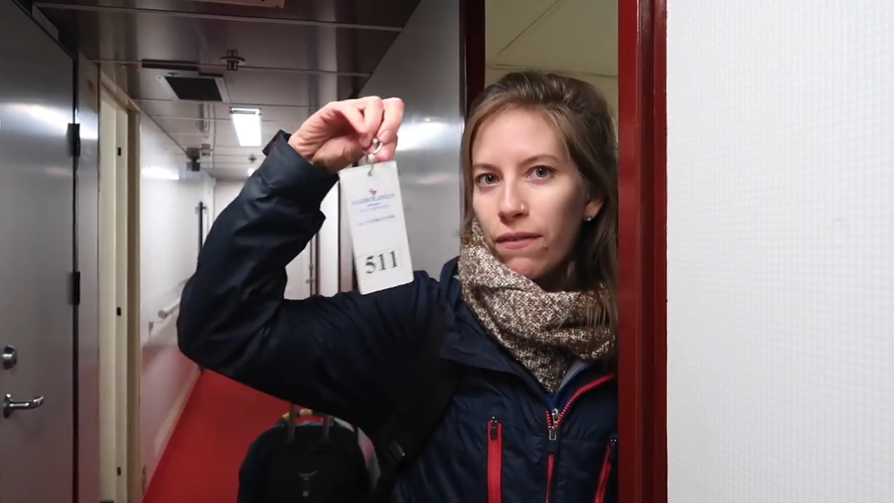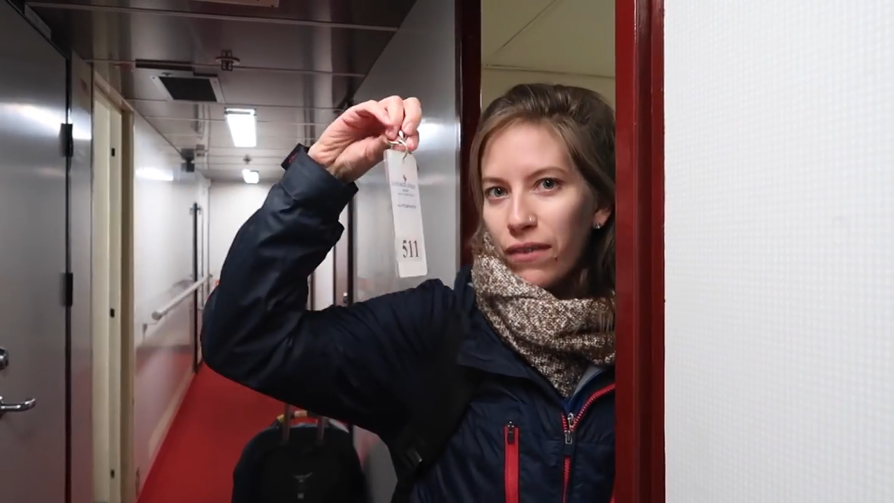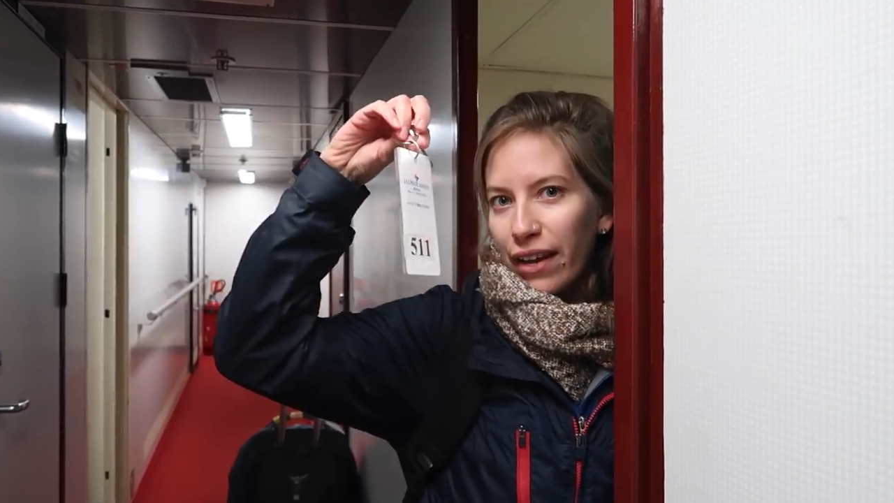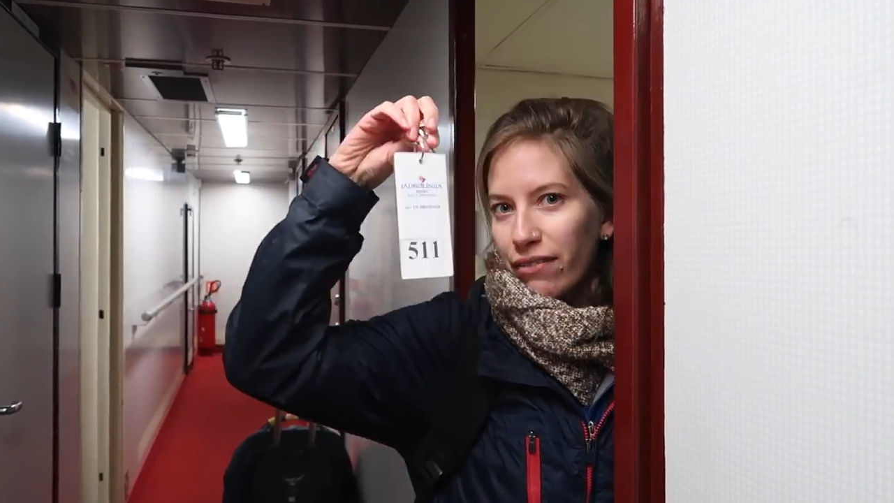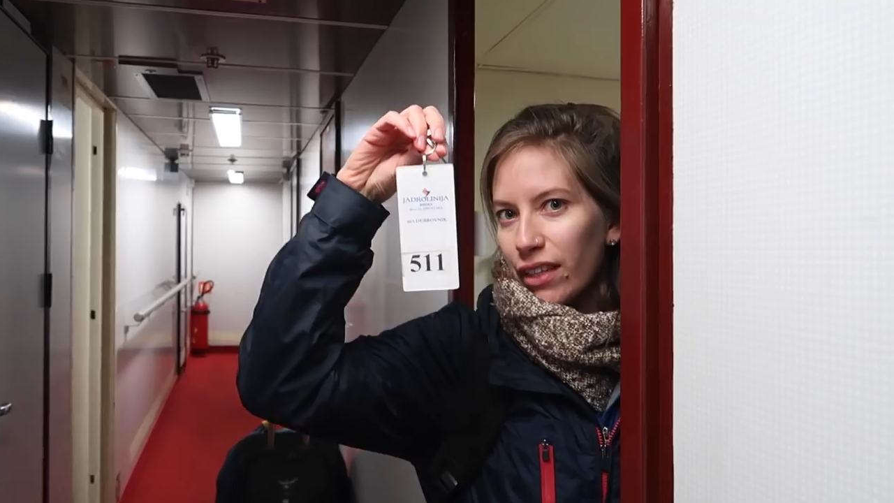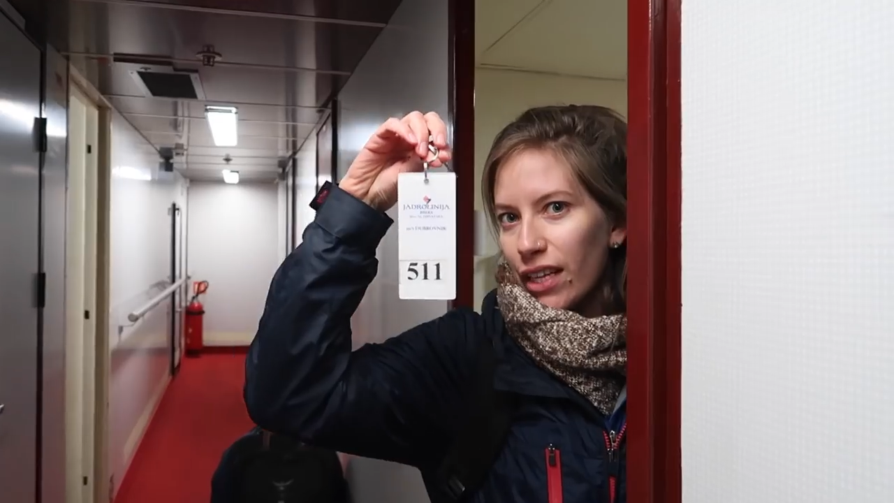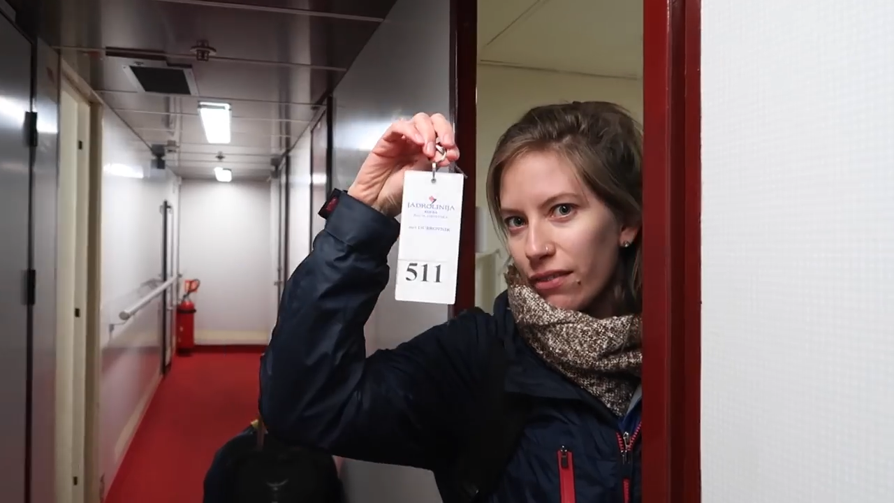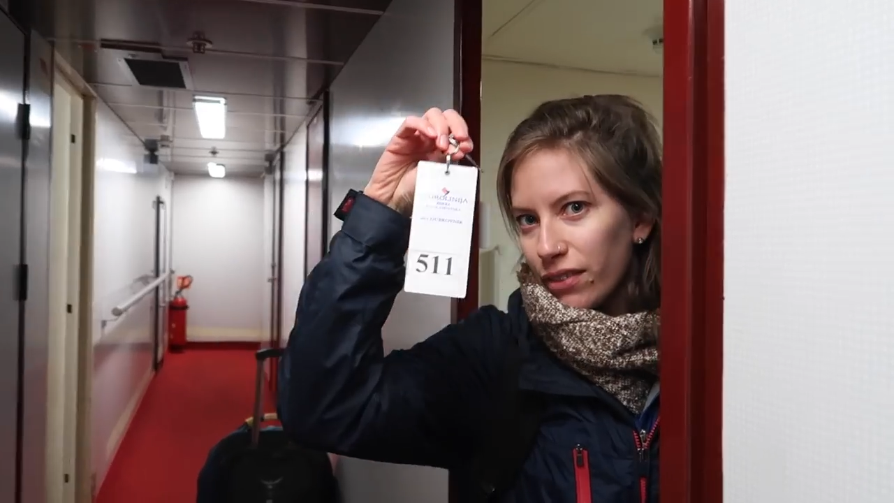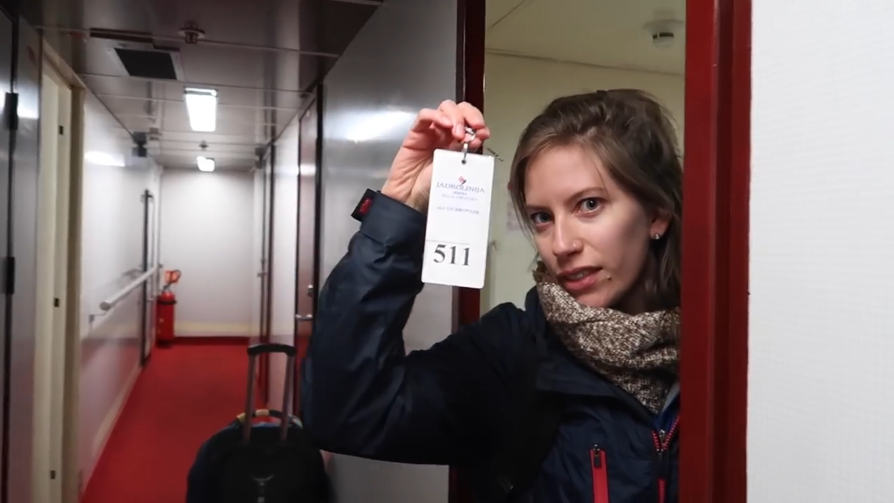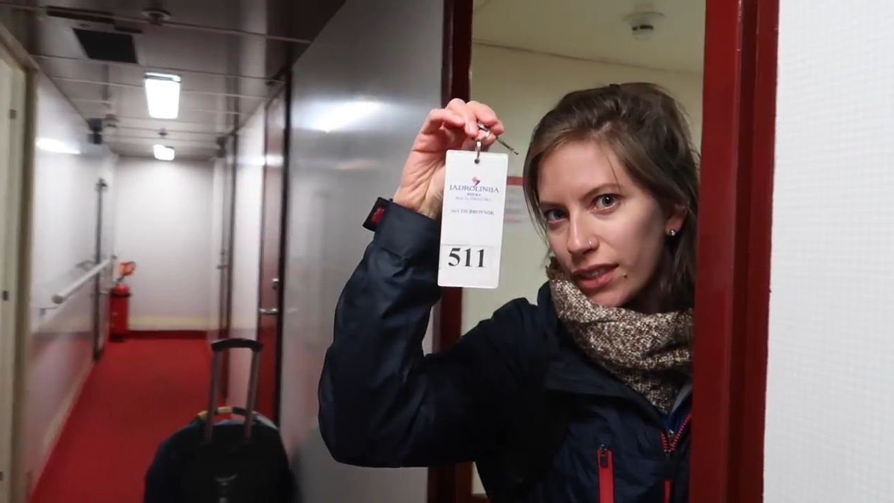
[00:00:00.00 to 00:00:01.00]
five
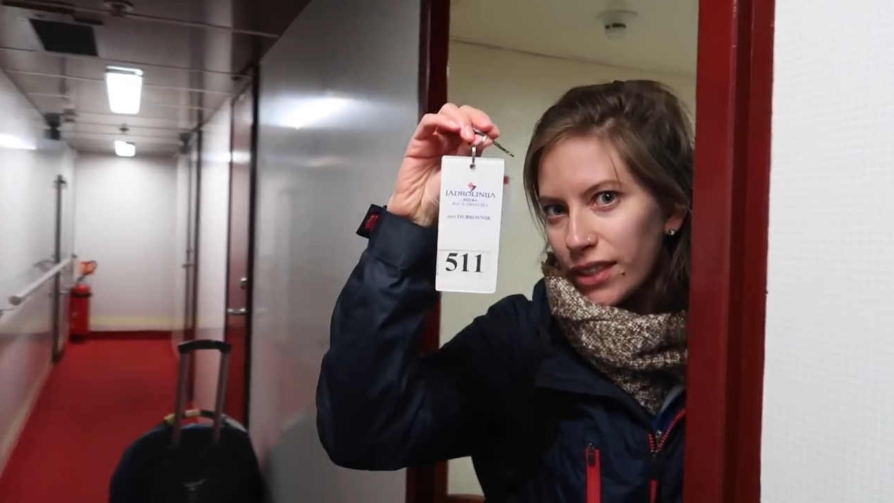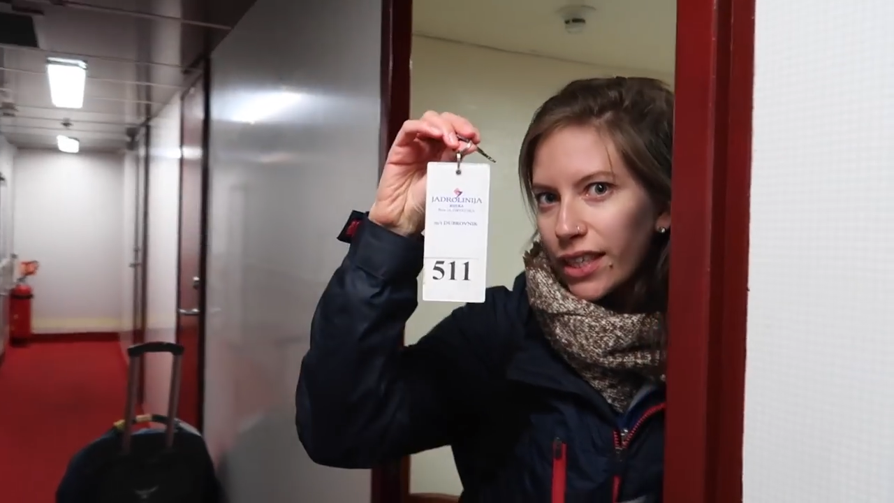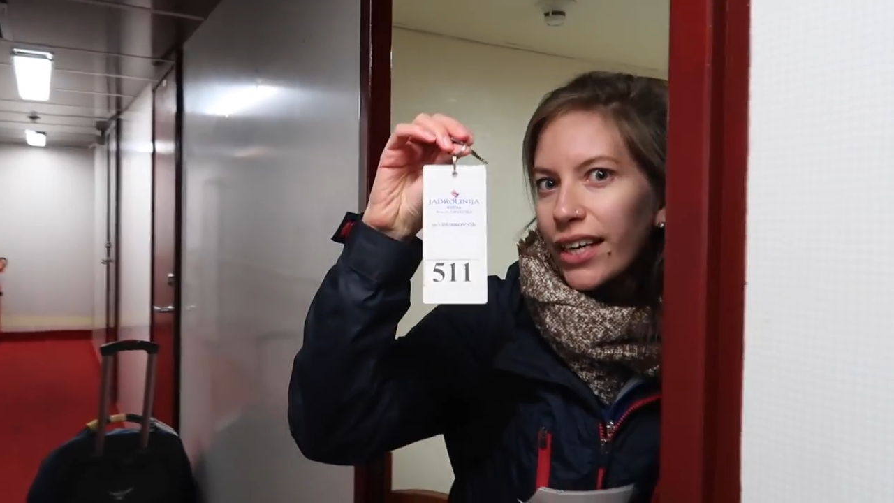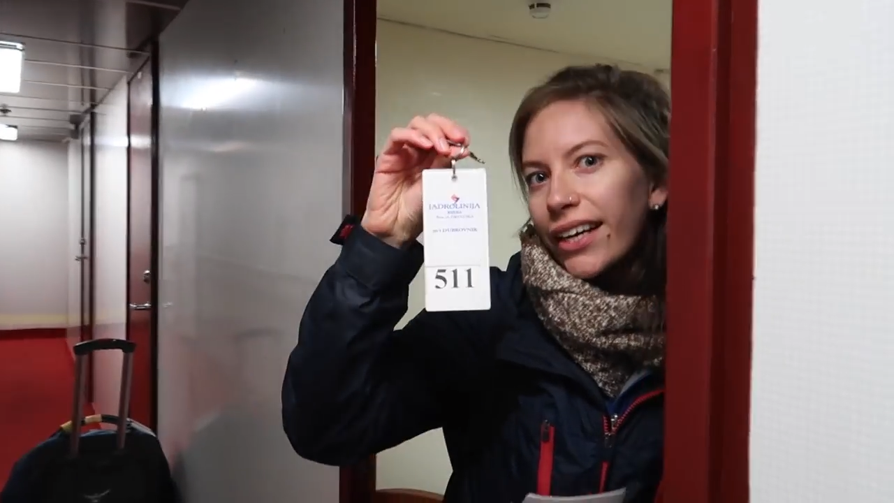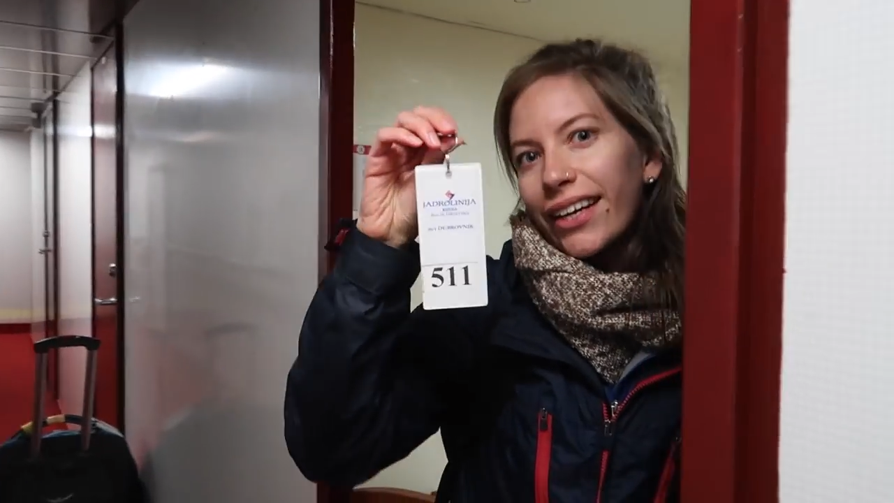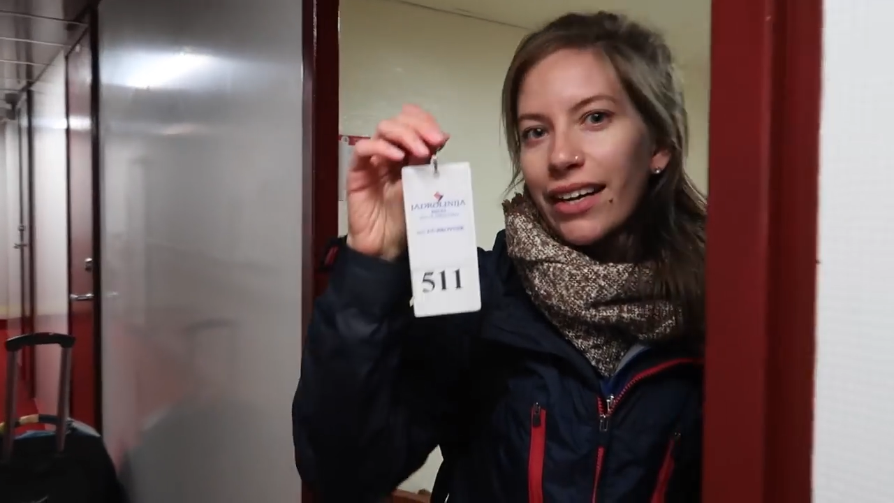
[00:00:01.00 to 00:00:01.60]
eleven,